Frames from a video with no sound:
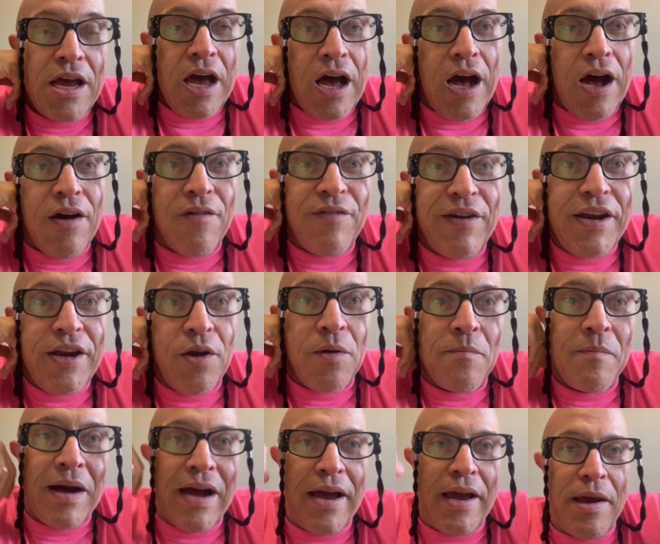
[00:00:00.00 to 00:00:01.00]
uh, video.
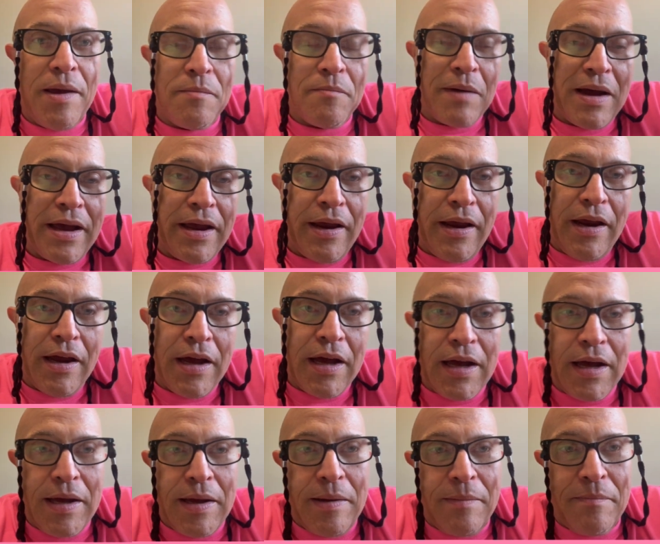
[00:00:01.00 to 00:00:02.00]
My, my,
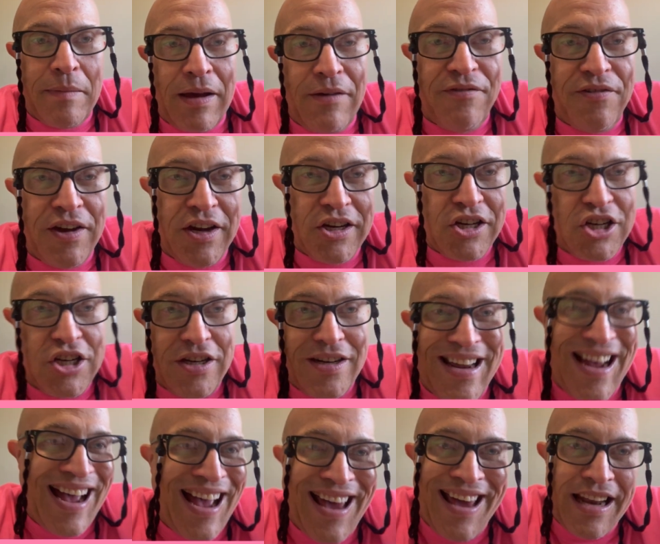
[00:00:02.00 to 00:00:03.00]
uh, my fish
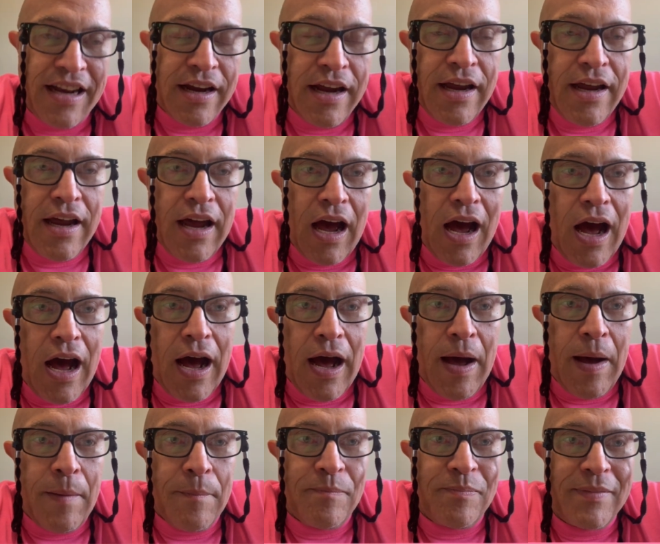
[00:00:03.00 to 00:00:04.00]
died
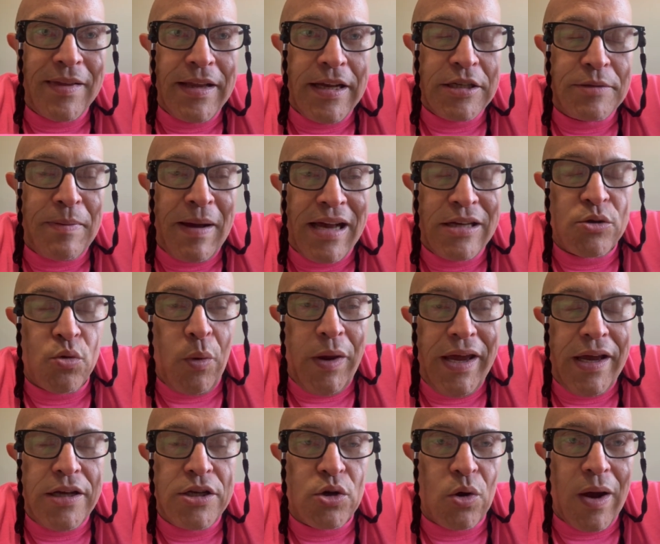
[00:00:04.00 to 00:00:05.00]
um, this past
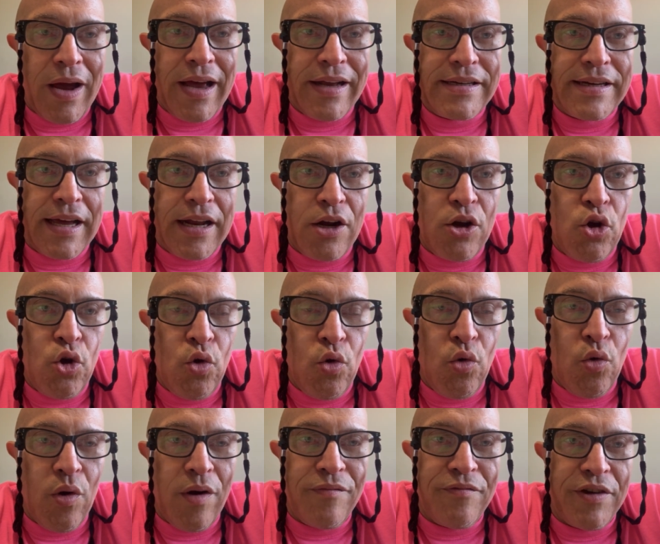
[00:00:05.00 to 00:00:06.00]
week. So I had to get a
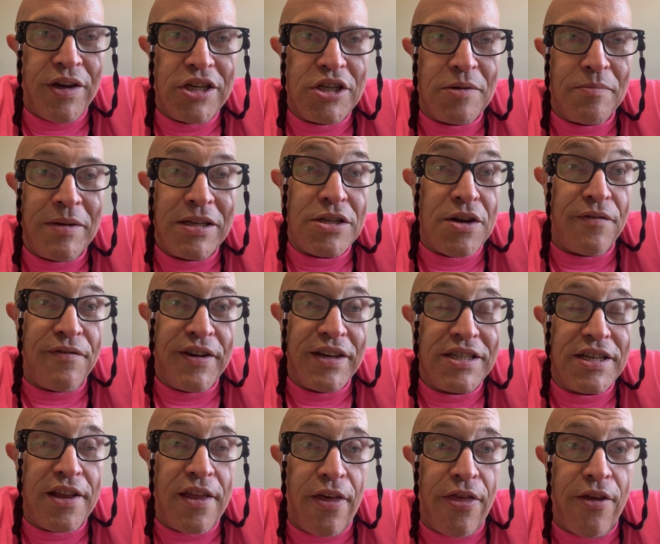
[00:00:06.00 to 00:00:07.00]
new uh, fish, Mr.
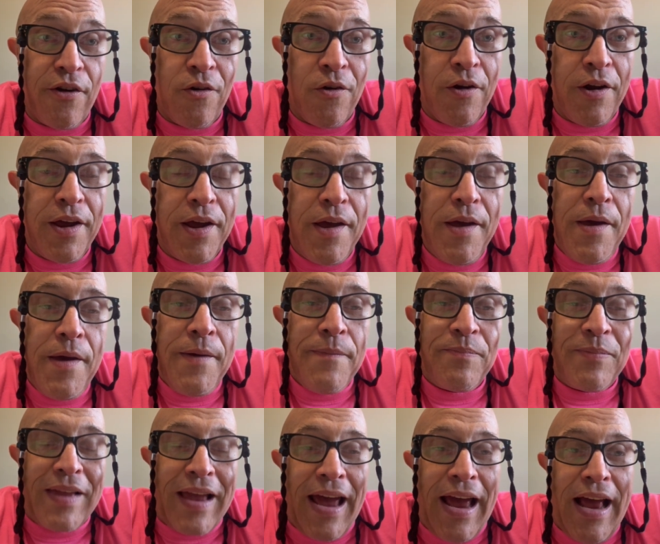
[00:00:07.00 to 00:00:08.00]
Fish the Third,
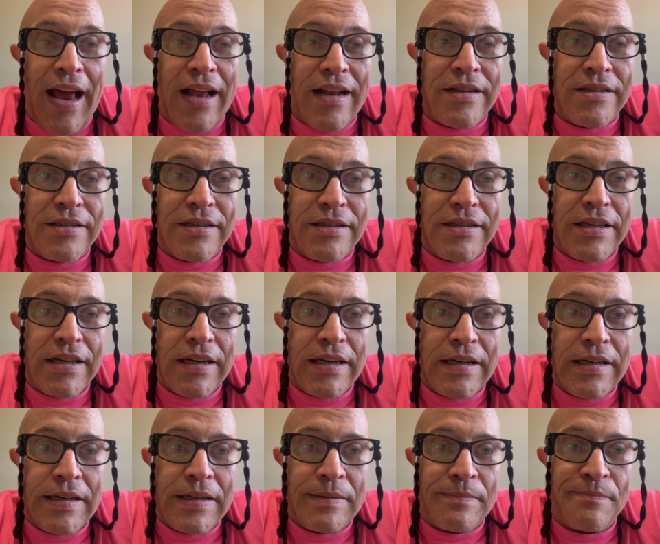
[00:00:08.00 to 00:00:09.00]
and
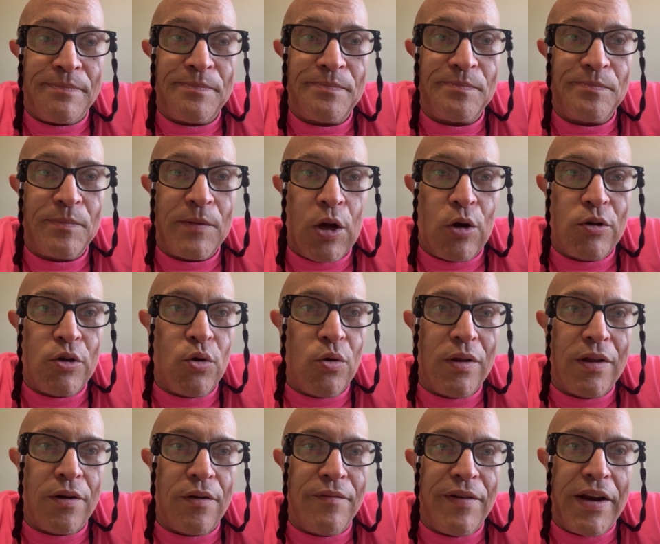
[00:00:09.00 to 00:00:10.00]
um, I'll do a
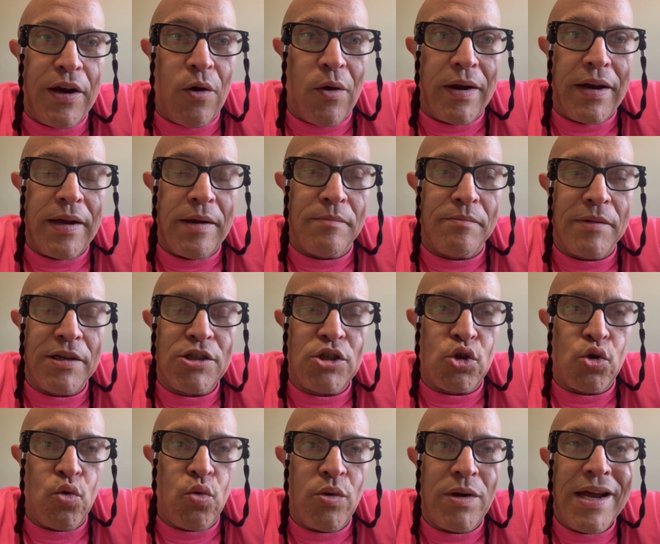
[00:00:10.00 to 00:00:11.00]
little video on him
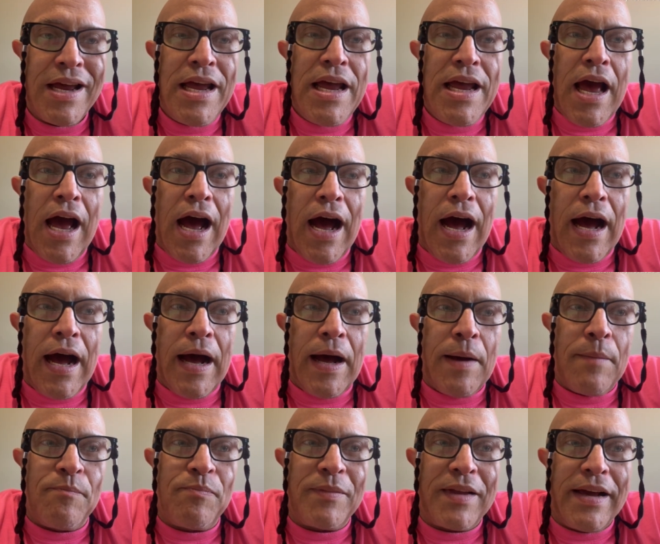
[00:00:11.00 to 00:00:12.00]
soon.
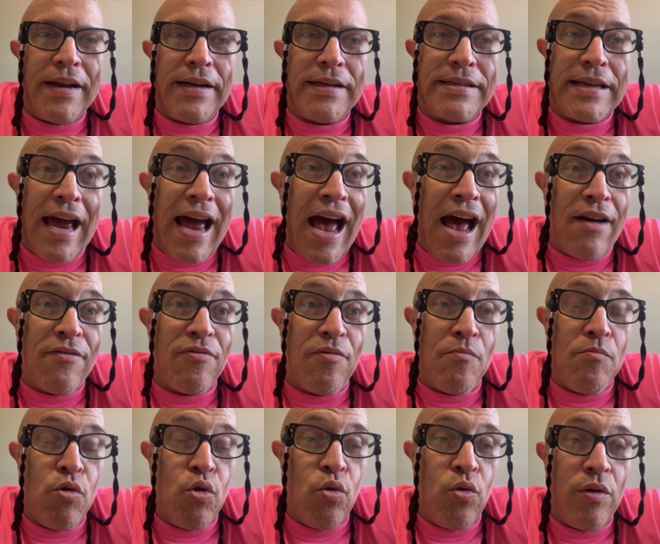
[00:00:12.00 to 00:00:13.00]
Um, it is a half
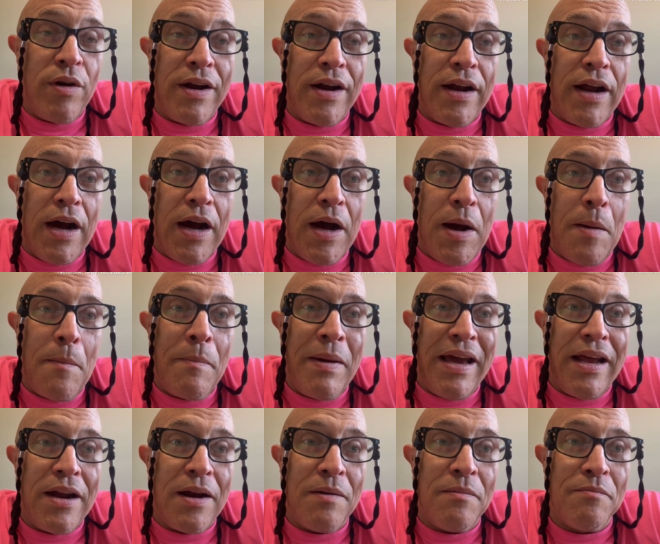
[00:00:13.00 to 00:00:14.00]
moon uh,
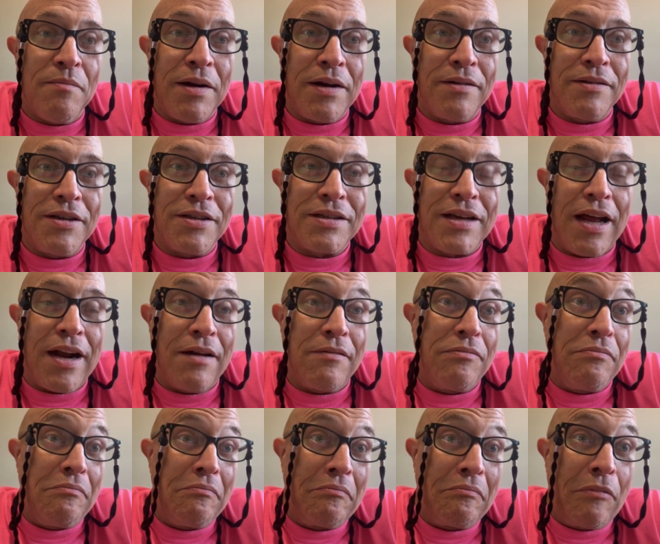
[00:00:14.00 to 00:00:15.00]
betta, but I'm just kind of
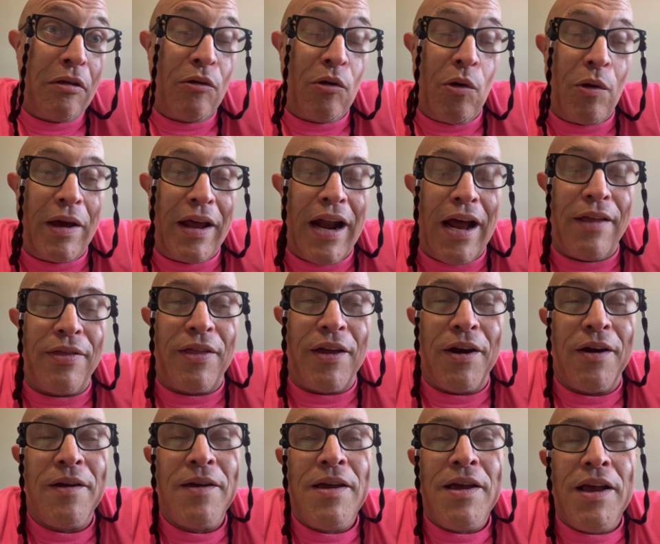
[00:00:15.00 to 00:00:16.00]
throwing it out
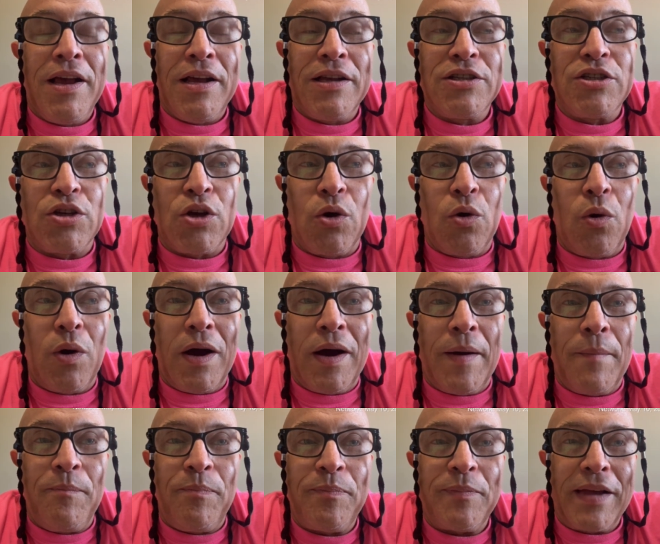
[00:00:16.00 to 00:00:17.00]
there. So
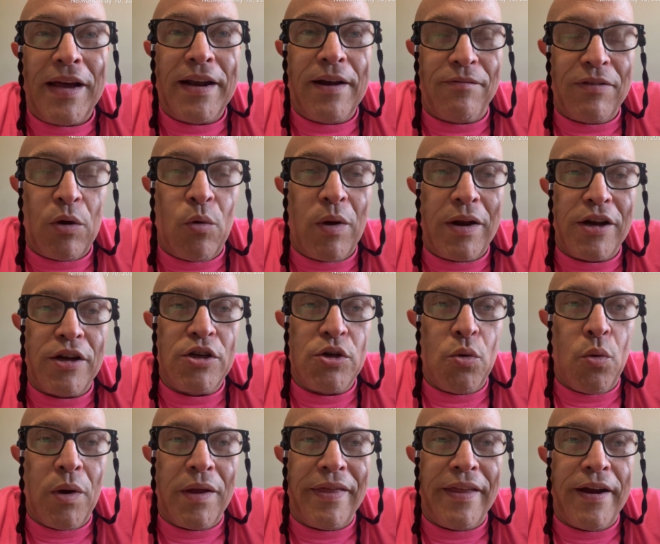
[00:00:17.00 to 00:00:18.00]
um, I definitely want to do
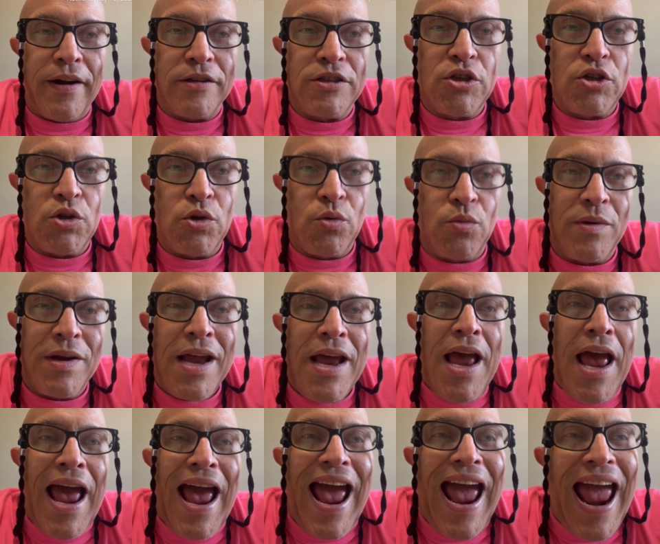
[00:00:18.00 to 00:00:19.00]
one there soon.
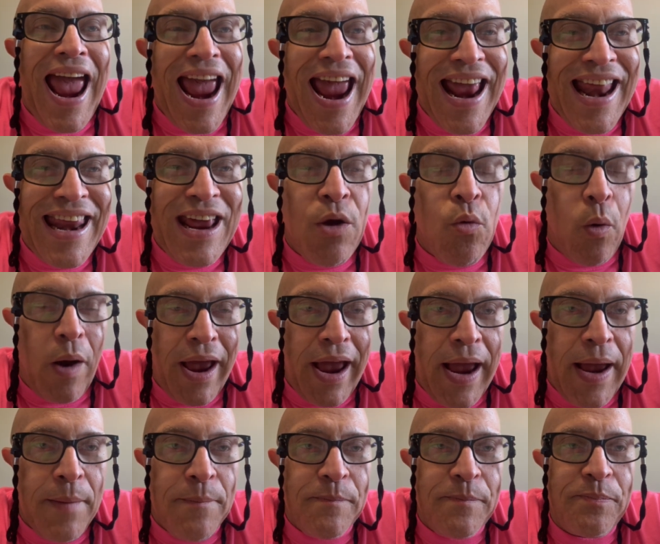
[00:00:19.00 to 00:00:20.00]

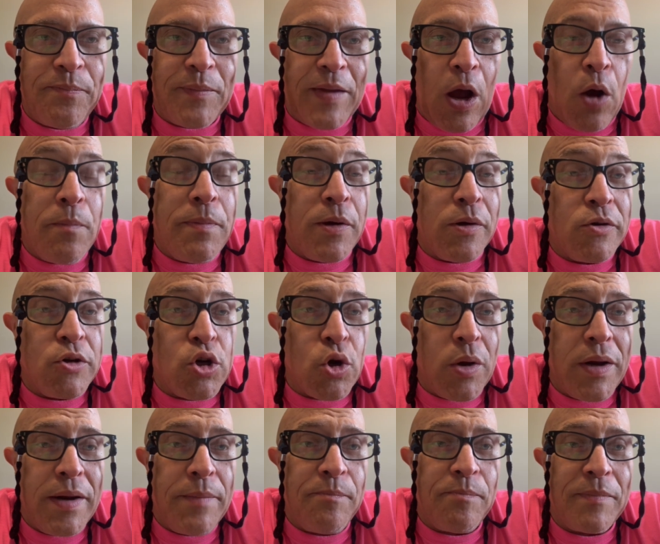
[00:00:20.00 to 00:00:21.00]
Anyway, I hope you
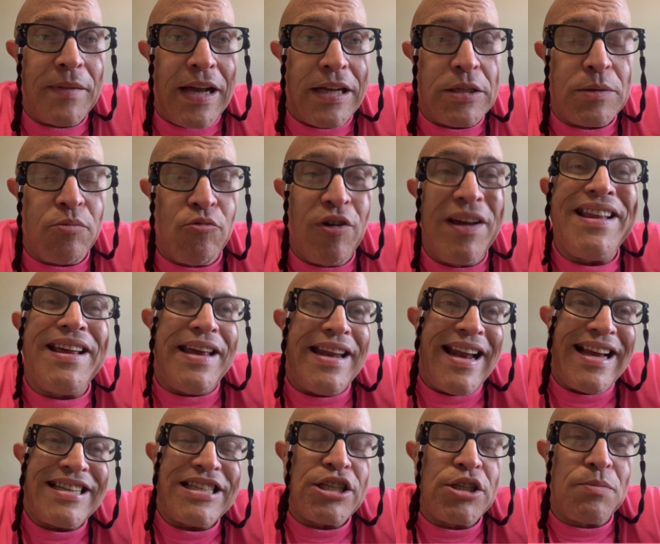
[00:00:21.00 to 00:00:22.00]
enjoyed it. That's really, in
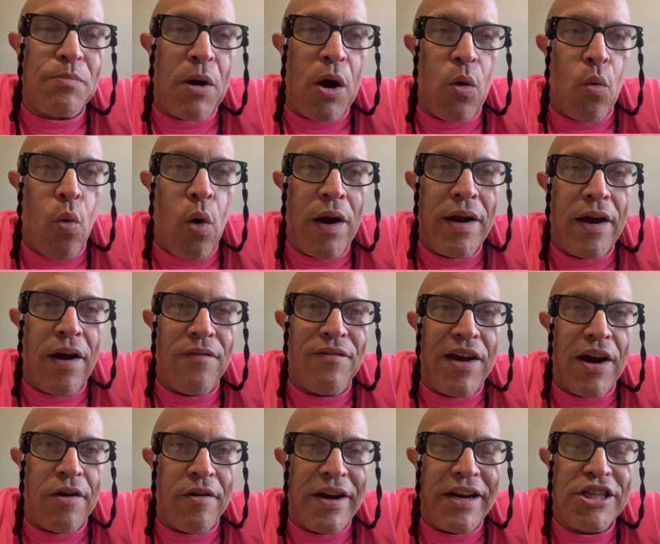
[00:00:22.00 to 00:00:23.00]
essence, part one of
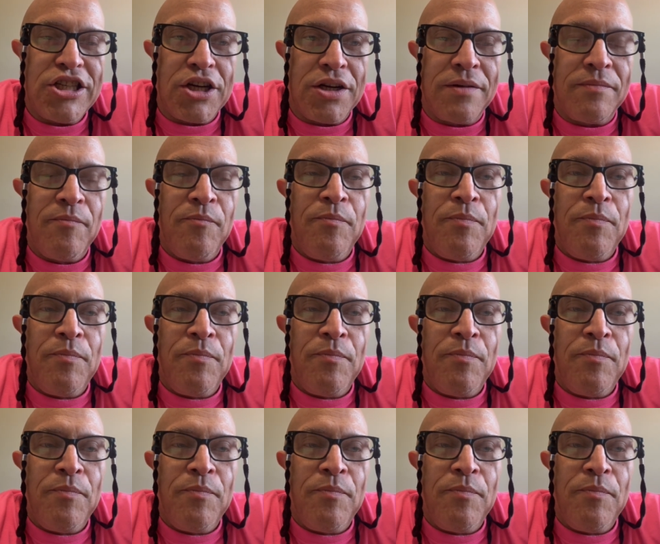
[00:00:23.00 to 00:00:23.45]
aeration,